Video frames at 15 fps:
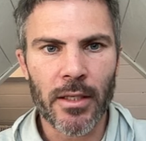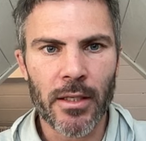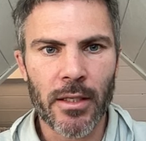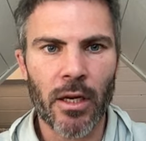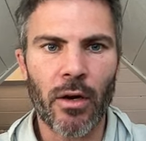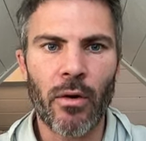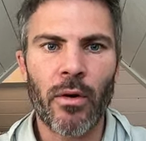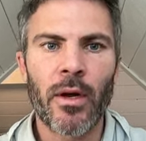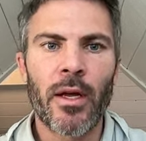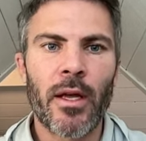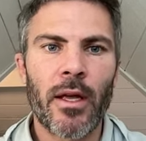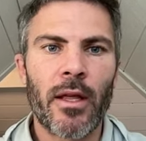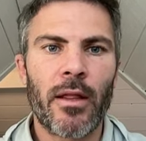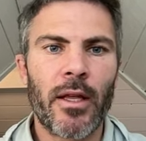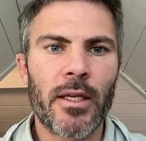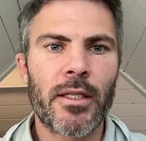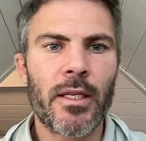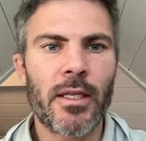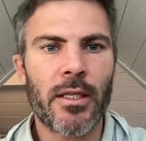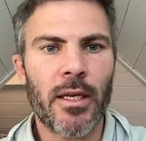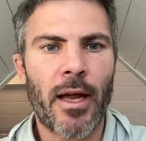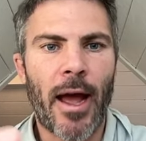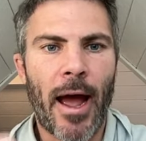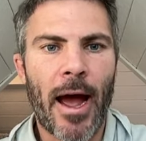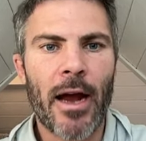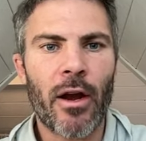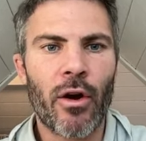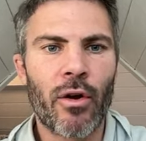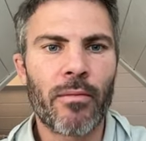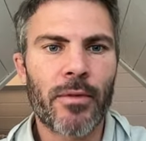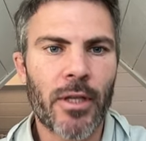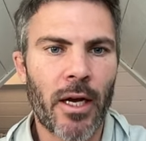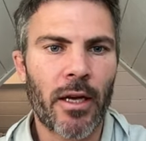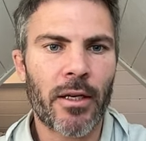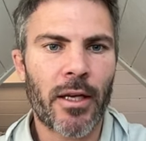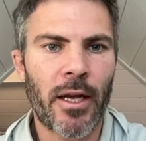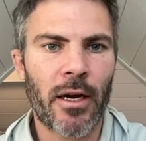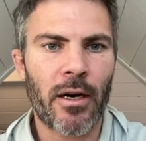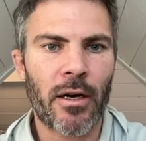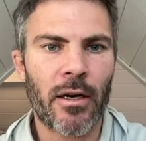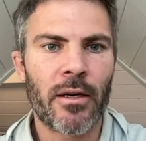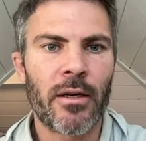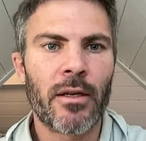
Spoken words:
So this is an at-home childcare.